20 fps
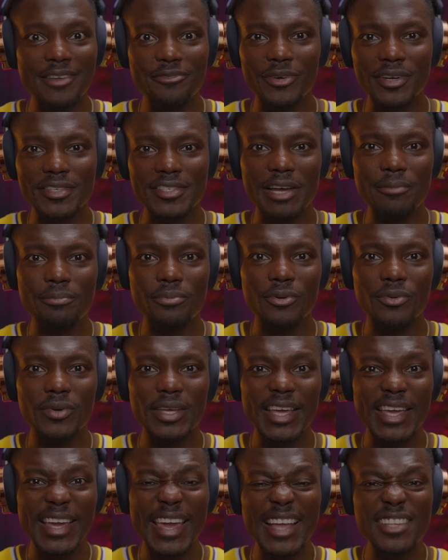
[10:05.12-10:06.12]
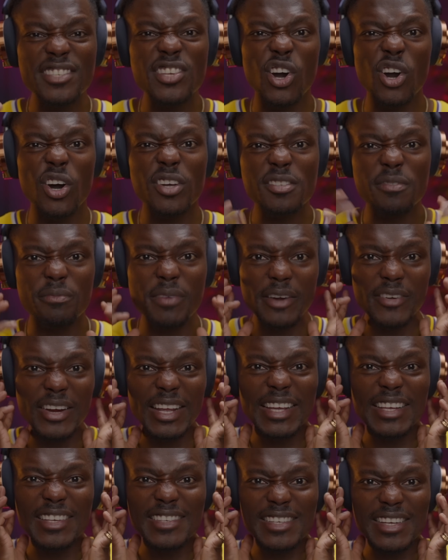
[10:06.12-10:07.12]
for example, it gets hot very
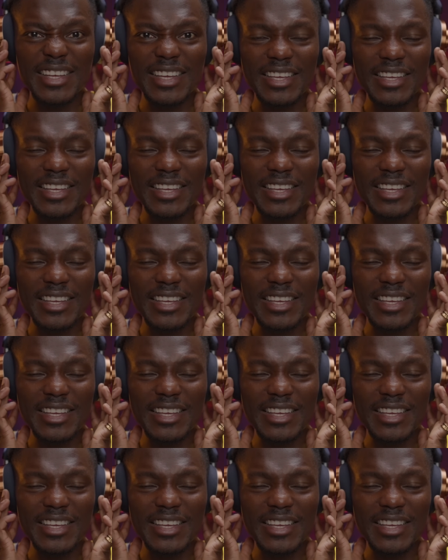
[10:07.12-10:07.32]
easily.